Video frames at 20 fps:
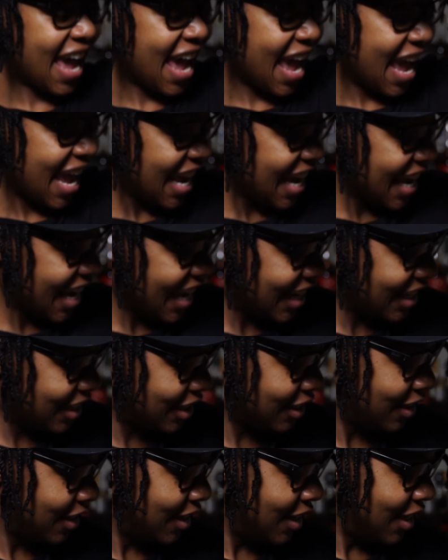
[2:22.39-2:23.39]

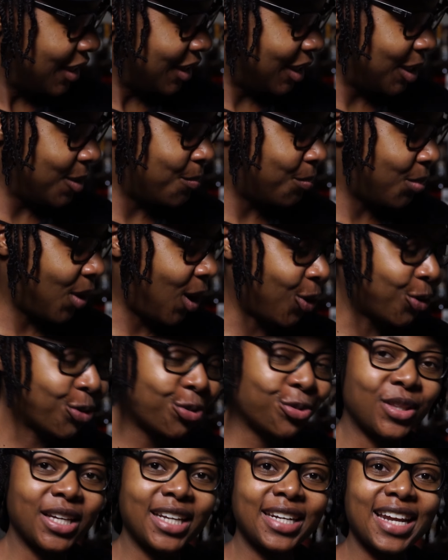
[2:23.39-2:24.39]
And the
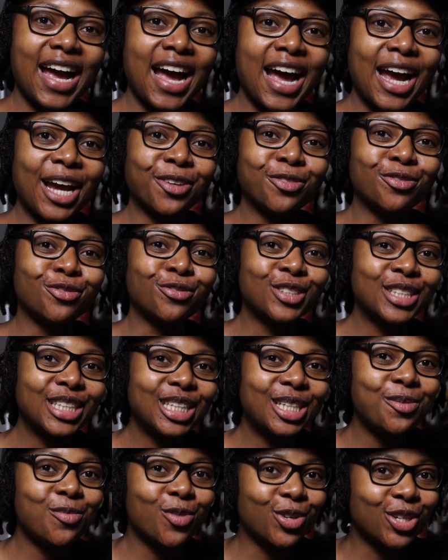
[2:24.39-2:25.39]
bottle that I
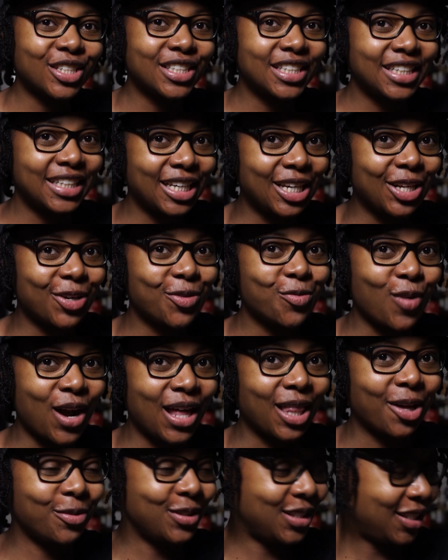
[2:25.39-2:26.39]
really wanted to get while
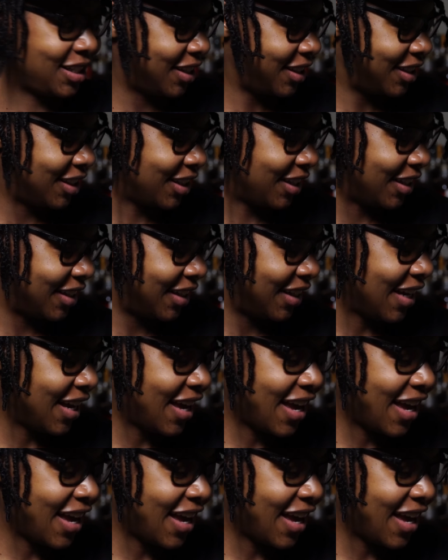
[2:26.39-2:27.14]
I was in Kentucky,